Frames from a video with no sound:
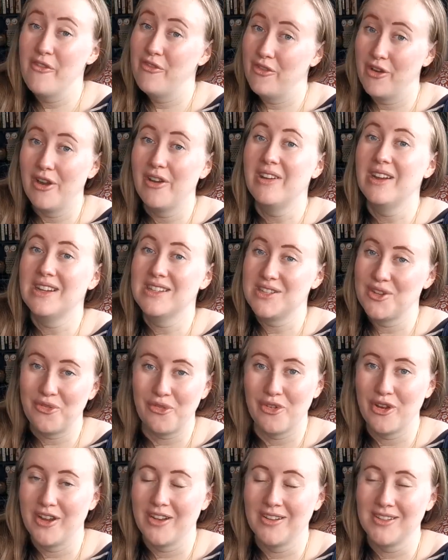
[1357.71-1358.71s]
very
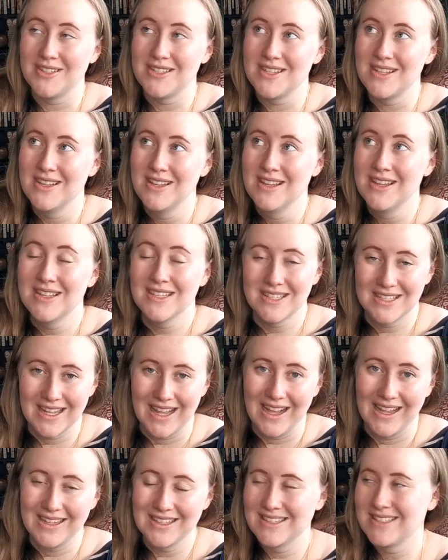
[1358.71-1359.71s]
different
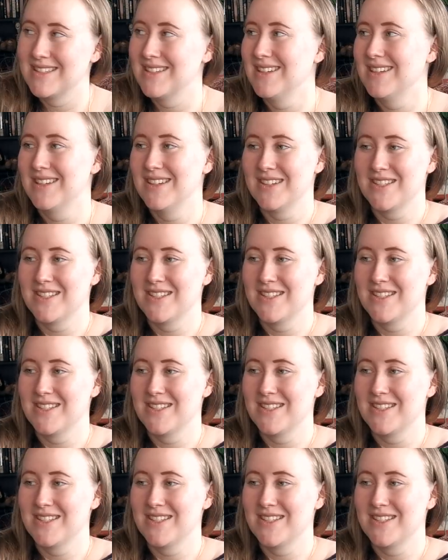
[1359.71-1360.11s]
size.